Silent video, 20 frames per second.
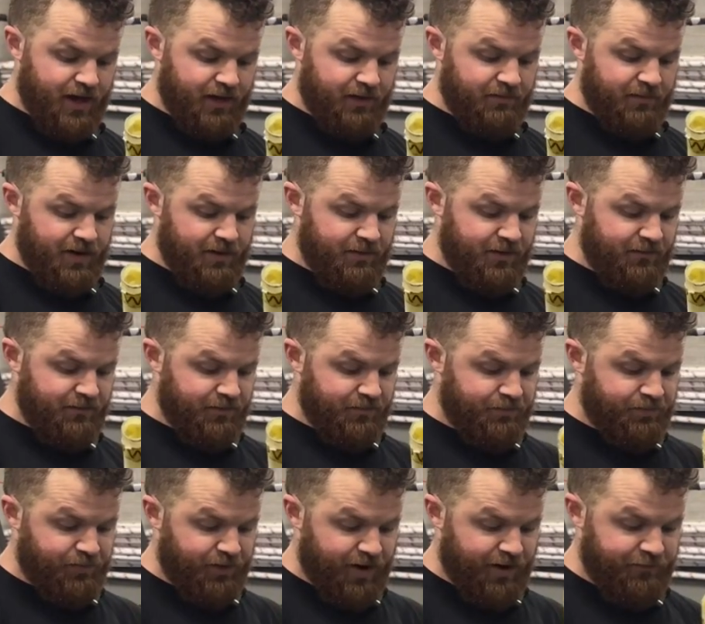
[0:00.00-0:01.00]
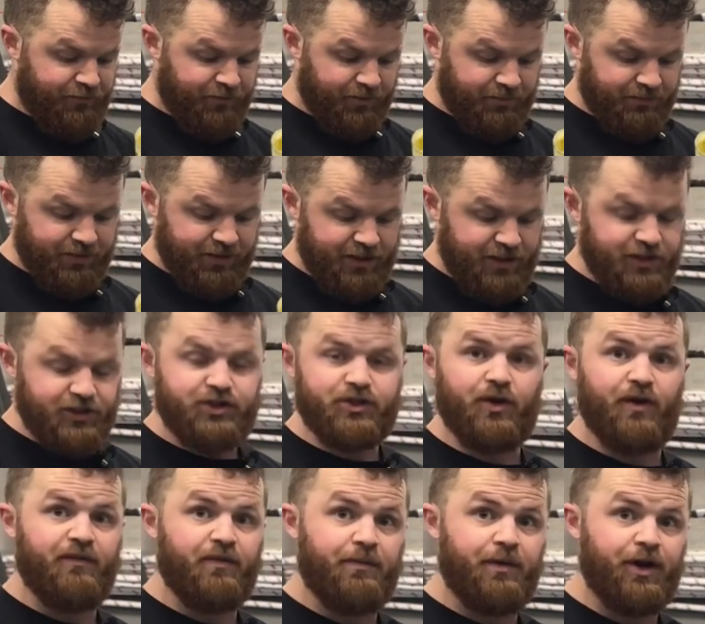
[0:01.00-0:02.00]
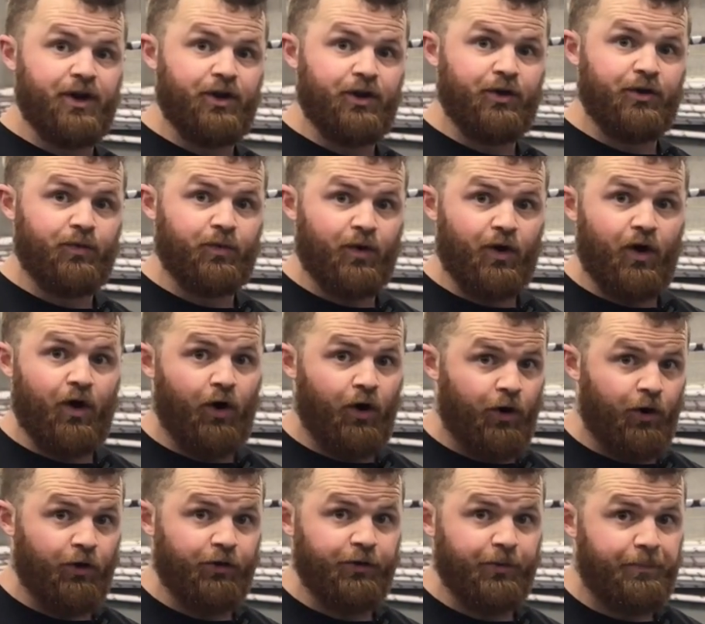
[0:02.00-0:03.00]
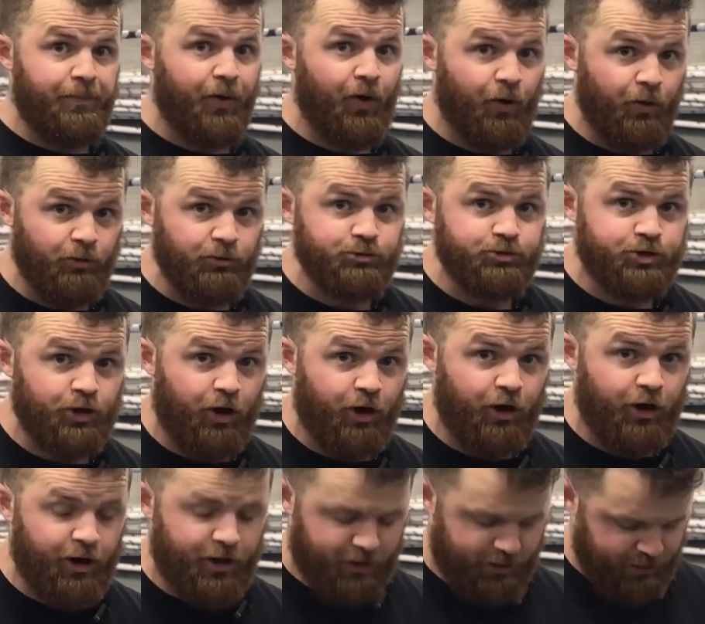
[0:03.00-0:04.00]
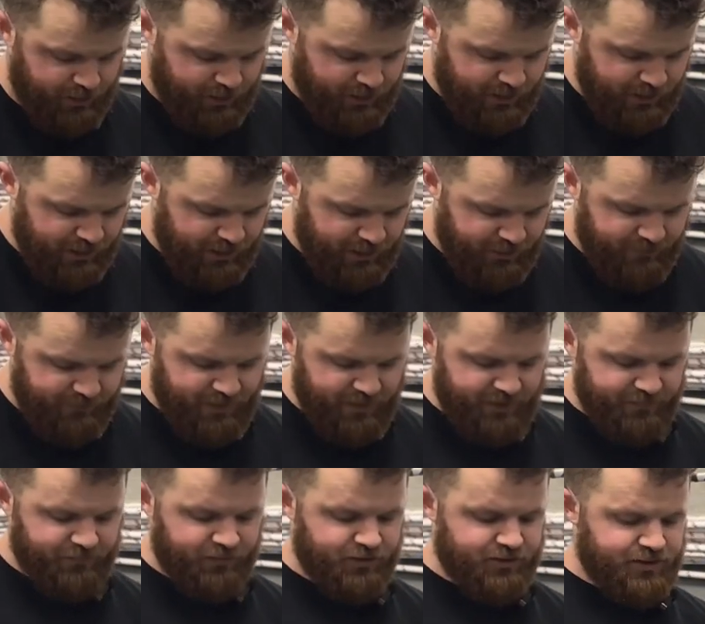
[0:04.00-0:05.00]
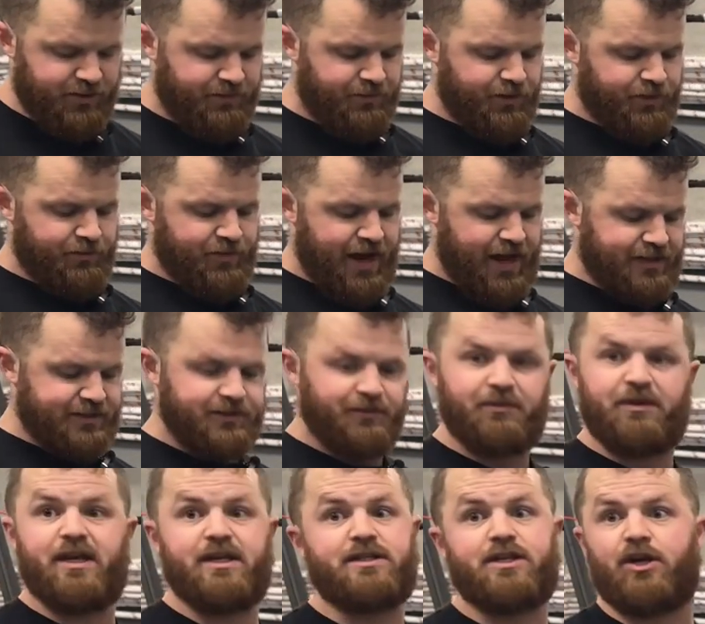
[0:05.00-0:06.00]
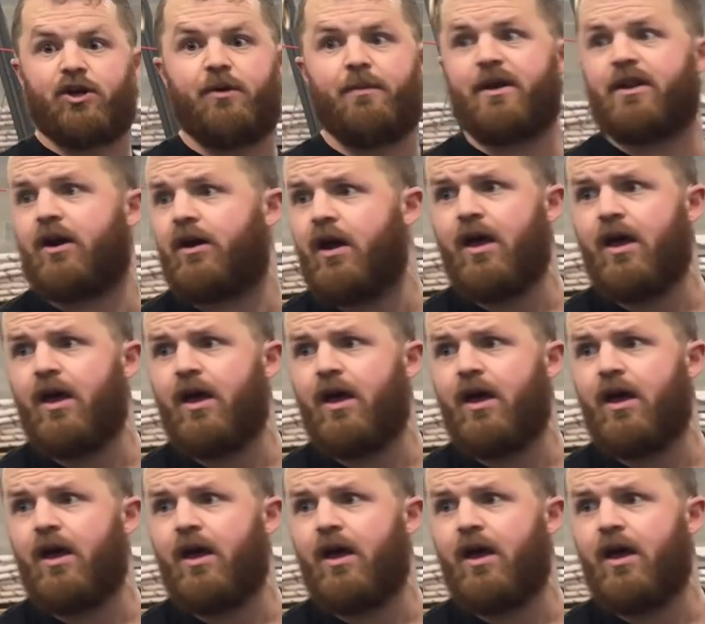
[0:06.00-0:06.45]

maybe even preferably so everybody knows where all the poles are. Even if there's up on a rack, some kid's going to go back there,